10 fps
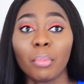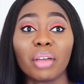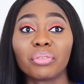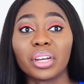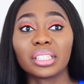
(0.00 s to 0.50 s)

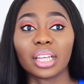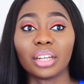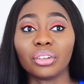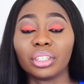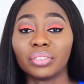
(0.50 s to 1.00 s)
My friends that
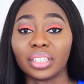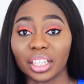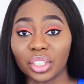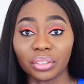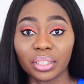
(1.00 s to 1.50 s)
are not even
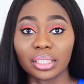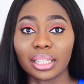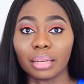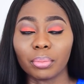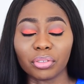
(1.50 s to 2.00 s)
Nigerians,
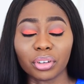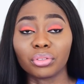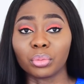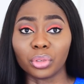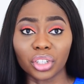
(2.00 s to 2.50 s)
like my friend
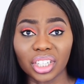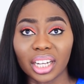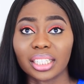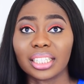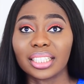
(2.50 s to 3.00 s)
from Russia
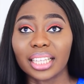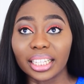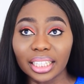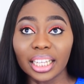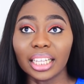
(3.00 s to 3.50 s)
actually
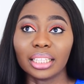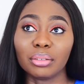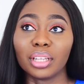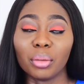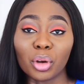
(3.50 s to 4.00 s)
said,
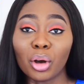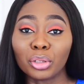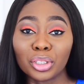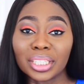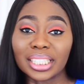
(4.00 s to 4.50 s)

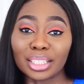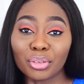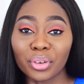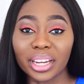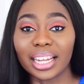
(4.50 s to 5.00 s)
culture is
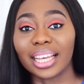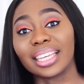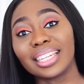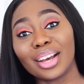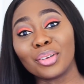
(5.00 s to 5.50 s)
different, that
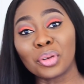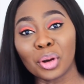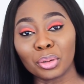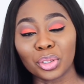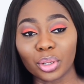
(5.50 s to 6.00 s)
in their own
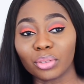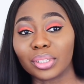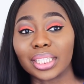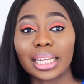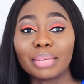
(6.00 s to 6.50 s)
culture, if
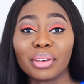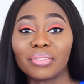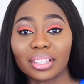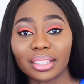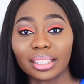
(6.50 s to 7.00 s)
you tell him
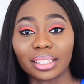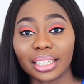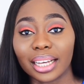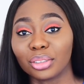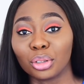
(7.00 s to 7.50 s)
everything, the
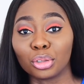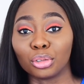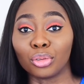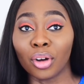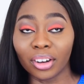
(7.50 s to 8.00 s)
guy's going to
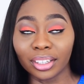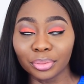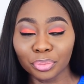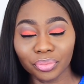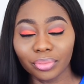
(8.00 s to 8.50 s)

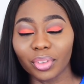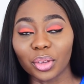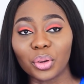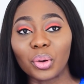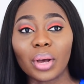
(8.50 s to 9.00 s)
run,
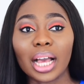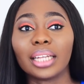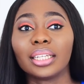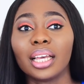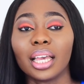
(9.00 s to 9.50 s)
and
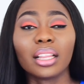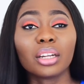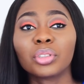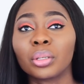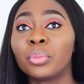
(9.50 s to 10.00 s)
a
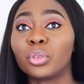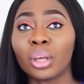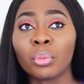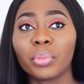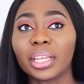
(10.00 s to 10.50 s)
lot of
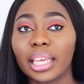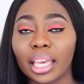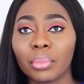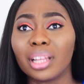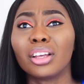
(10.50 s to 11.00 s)
some women
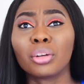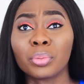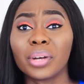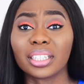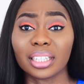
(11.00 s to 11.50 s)
came, a lot of
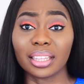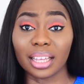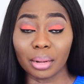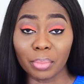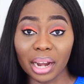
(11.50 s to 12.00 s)
people actually
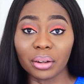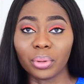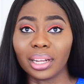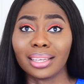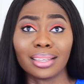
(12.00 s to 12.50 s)
that are married
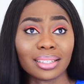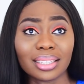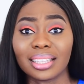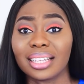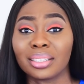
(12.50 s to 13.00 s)
were like, yes,
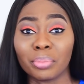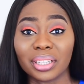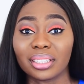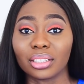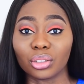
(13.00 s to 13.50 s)
that's the
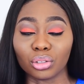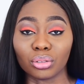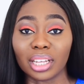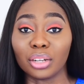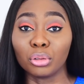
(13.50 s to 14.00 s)
best thing to
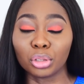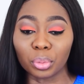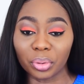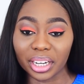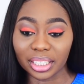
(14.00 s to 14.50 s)
do, that no
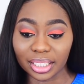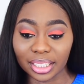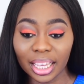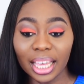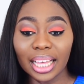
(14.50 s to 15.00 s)
surprises.
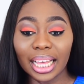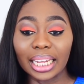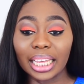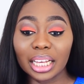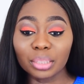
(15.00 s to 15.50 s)

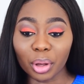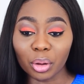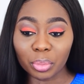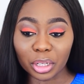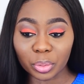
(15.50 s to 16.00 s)
And here's my
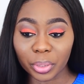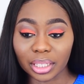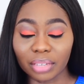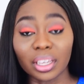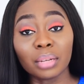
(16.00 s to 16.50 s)
own
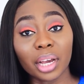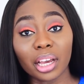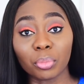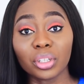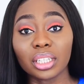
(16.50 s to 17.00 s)
perspective.
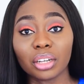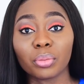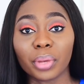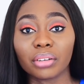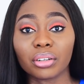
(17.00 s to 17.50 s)
I'm going to tell you
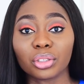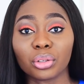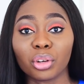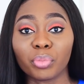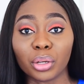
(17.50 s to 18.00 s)
background
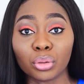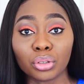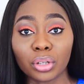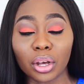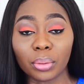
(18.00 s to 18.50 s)
story of my
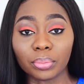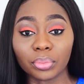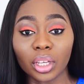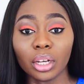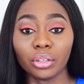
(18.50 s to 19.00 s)

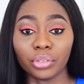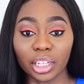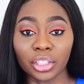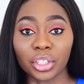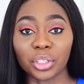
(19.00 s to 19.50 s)
own
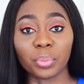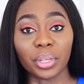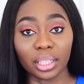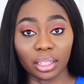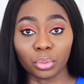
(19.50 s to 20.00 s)
relationship,
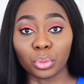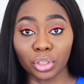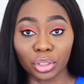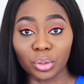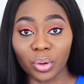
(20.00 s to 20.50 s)
and then we'll
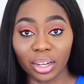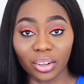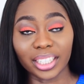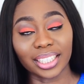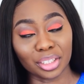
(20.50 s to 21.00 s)
just go
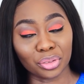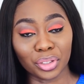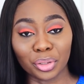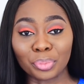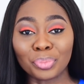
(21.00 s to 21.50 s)
along in this
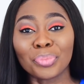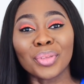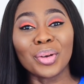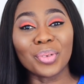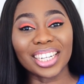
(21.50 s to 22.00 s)
video.
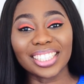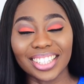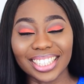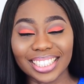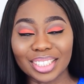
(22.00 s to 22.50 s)
When I
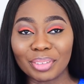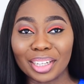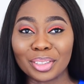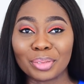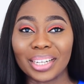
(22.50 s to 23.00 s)
started dating my
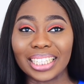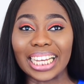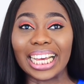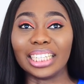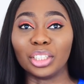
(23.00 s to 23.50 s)
husband
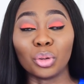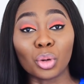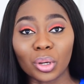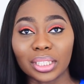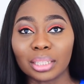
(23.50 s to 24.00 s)
and
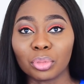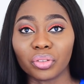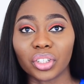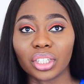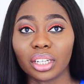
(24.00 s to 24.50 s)
courting him
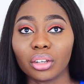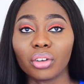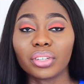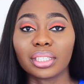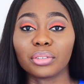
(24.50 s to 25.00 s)
officially,
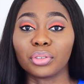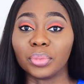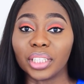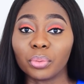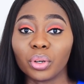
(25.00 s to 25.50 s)
obviously
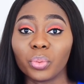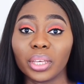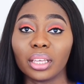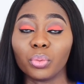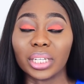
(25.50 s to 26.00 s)
from day one
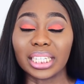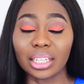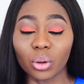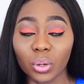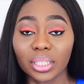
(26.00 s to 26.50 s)
we were
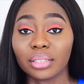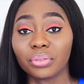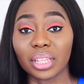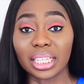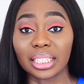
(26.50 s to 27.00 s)
courting
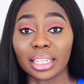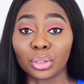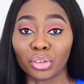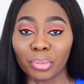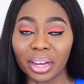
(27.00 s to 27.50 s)
for the
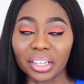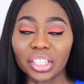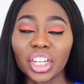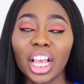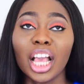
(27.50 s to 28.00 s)
intent of
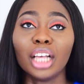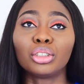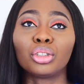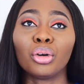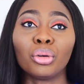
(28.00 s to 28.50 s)
marriage.
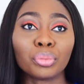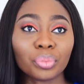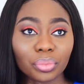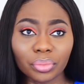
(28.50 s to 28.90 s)
So